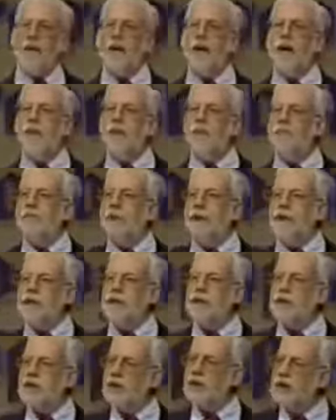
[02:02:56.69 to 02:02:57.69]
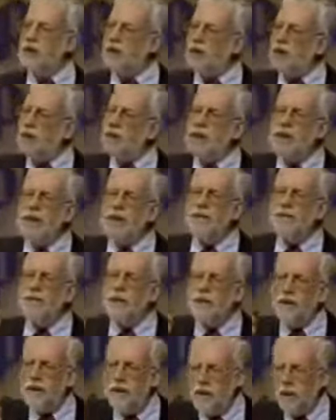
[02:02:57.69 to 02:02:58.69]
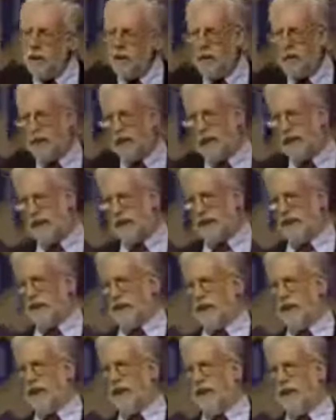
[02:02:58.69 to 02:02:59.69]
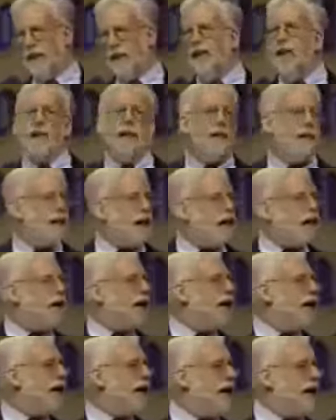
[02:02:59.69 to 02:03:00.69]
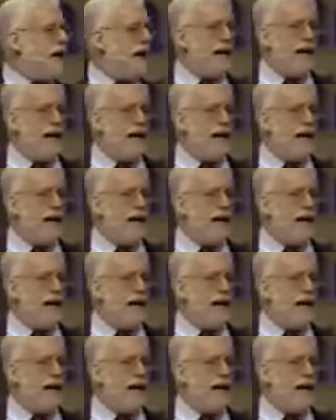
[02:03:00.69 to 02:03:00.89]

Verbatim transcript: out of 100 Masons don't even know this. They're